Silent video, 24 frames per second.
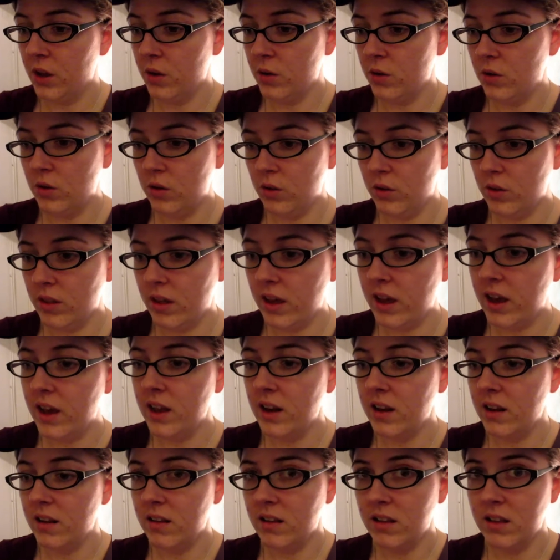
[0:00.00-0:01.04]
go and do
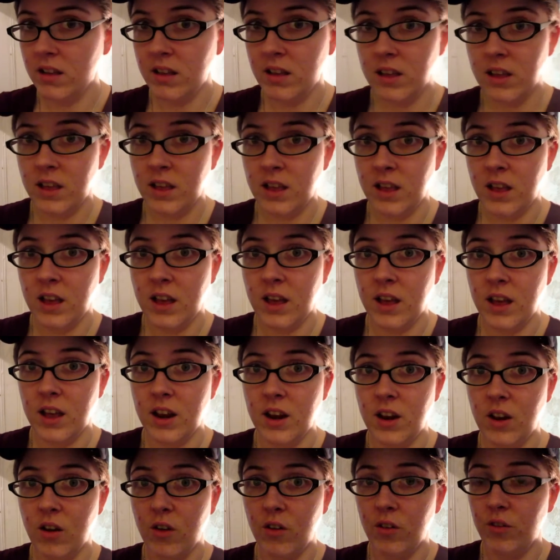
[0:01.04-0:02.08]
that,
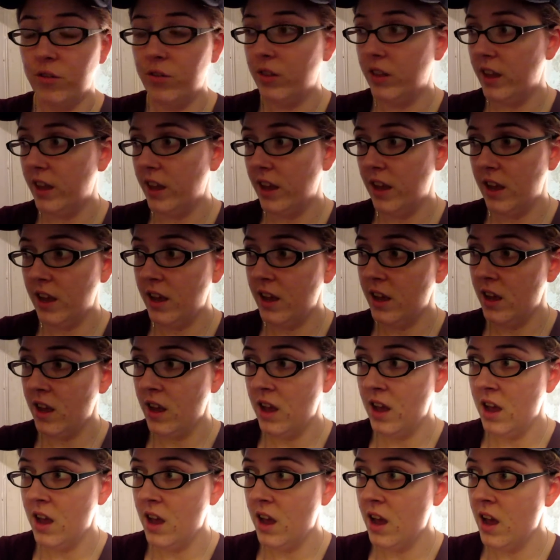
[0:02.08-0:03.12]
and hopefully
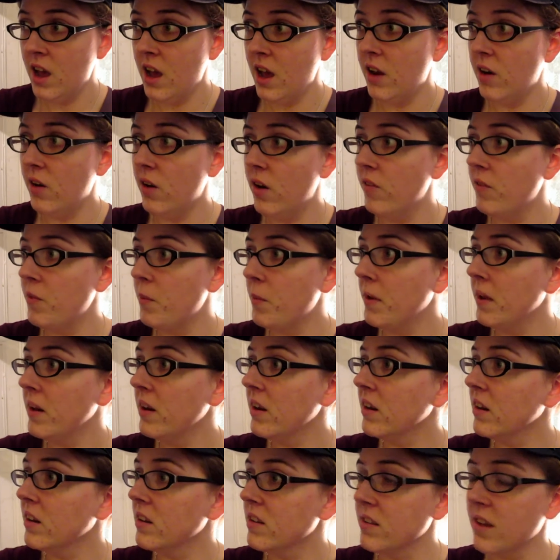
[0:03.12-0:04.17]
I don't have a
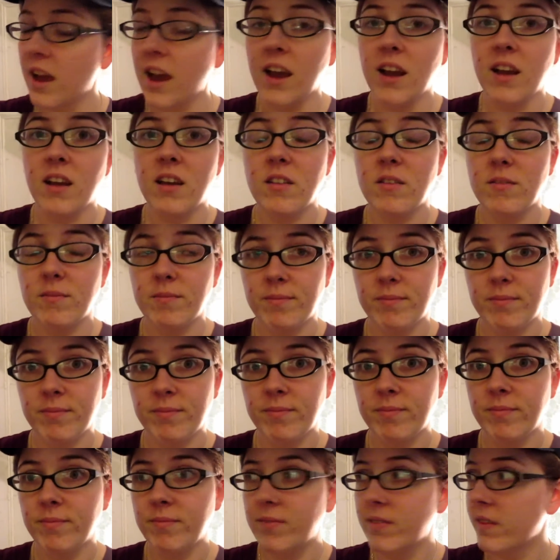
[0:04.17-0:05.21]
panic attack.
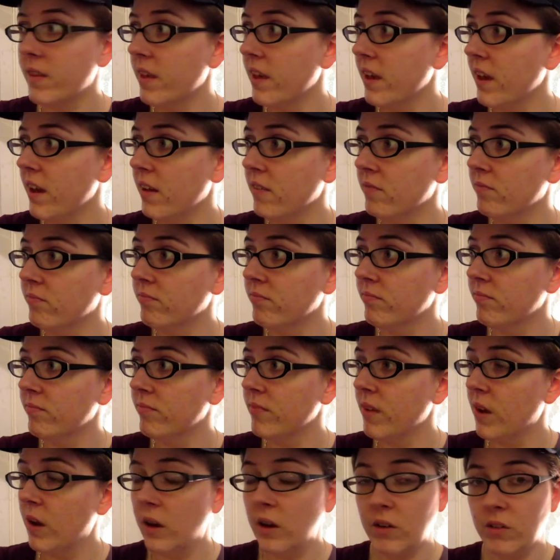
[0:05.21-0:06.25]
Yeah,
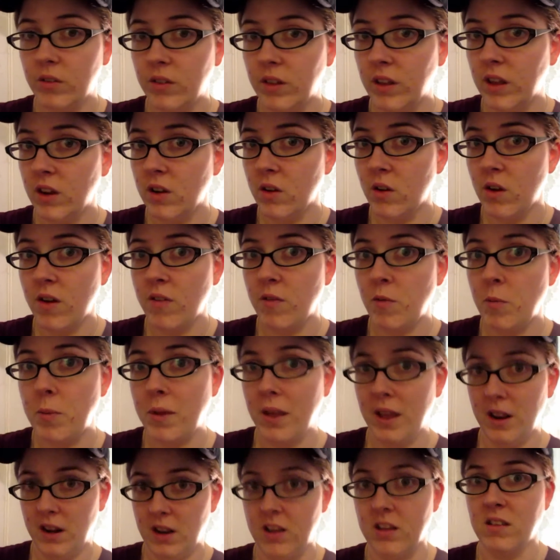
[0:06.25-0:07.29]
hopefully I don't have a
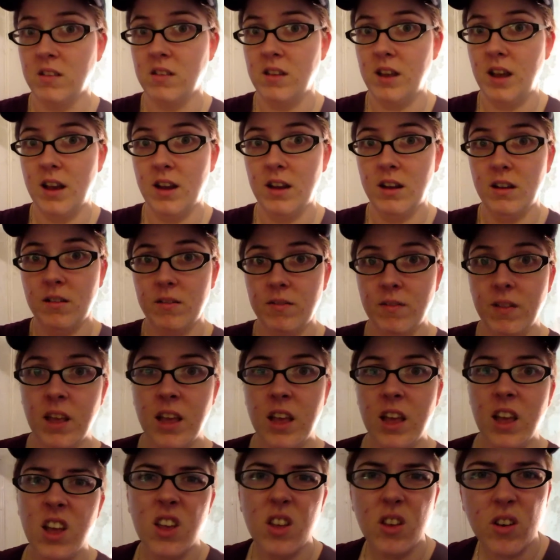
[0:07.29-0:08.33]
panic attack.
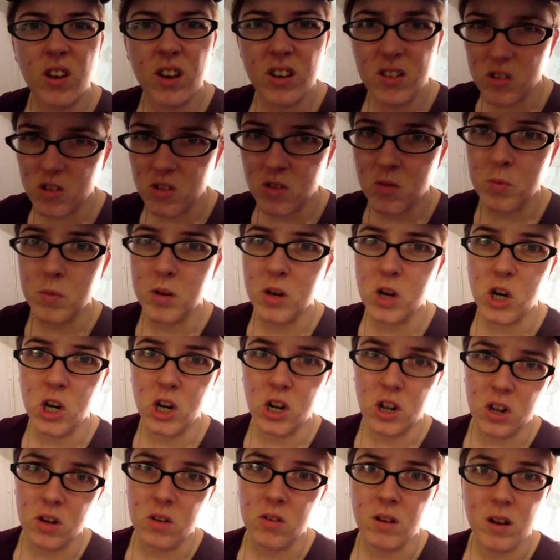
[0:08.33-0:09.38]
You guys are
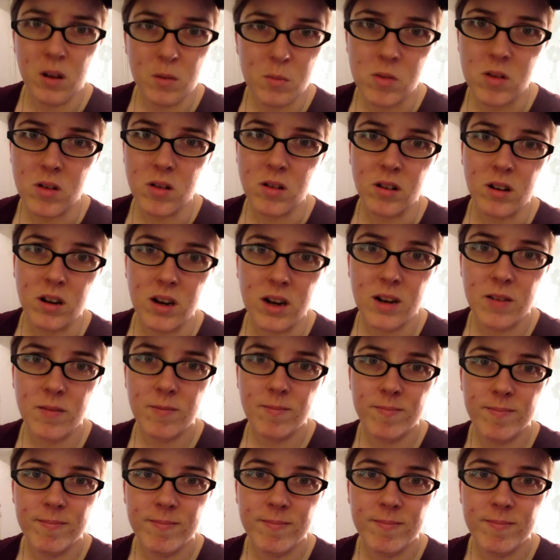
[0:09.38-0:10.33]
smudgy too, I'm sorry.